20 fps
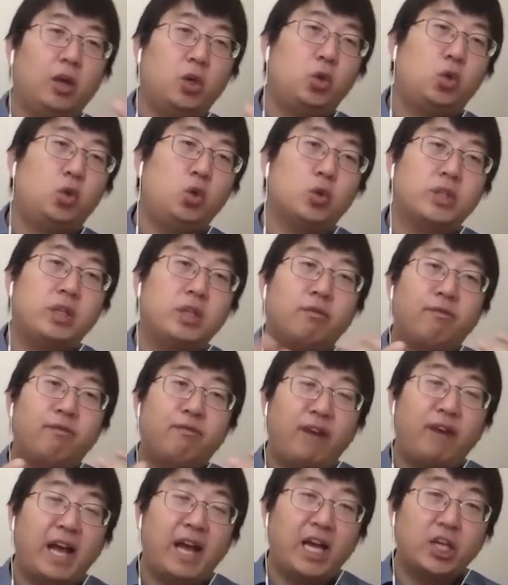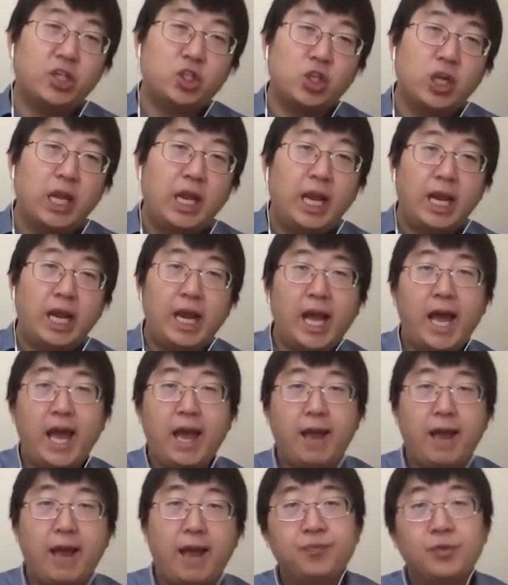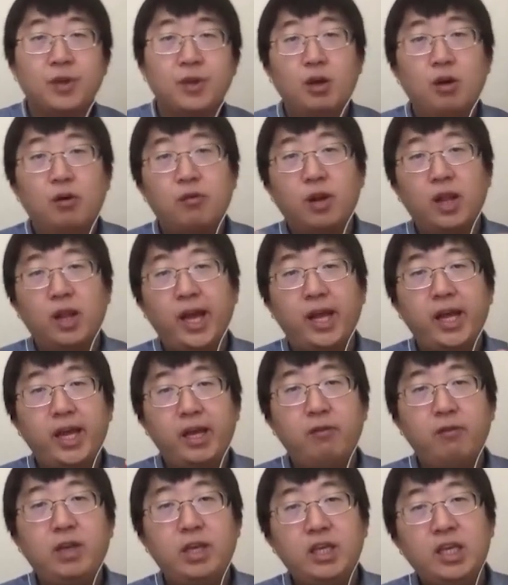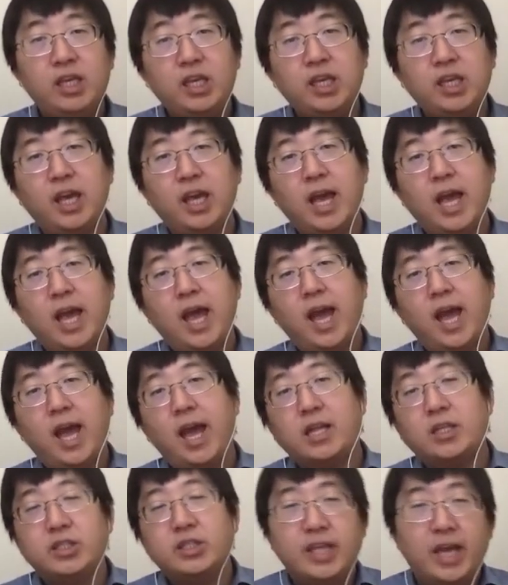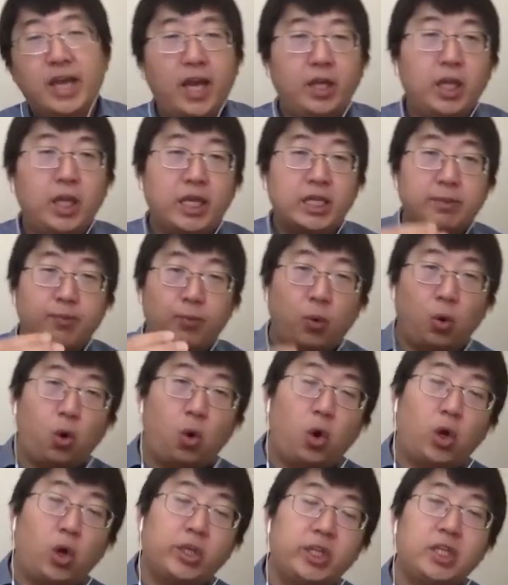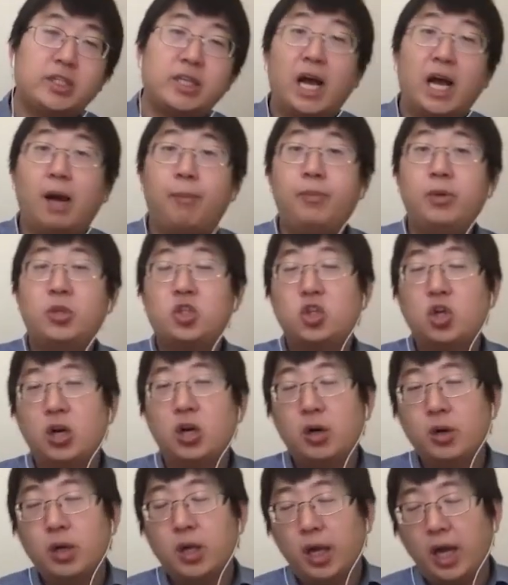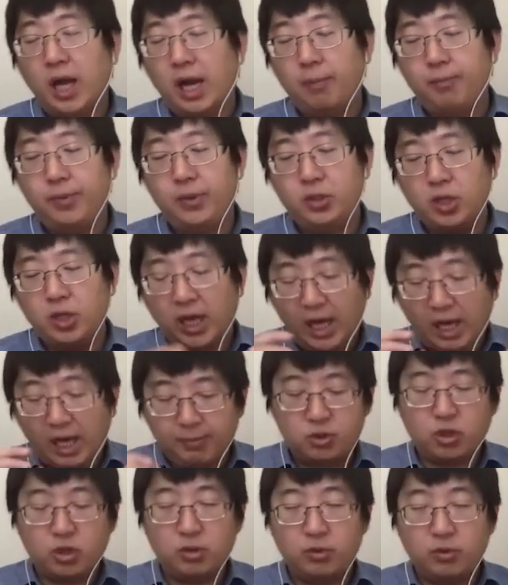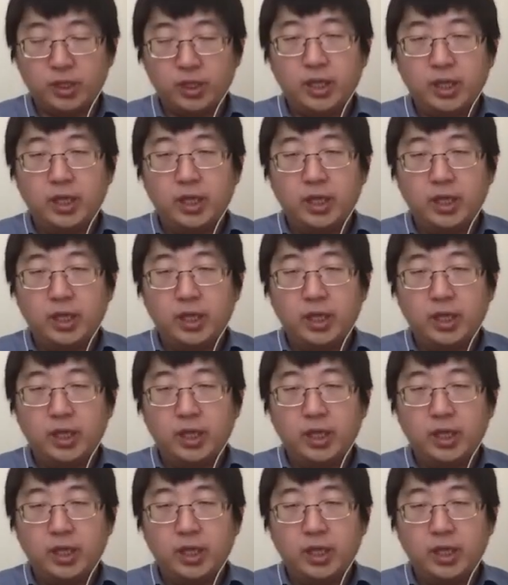using Flash LAM for an AAVE and then explore these arbitrary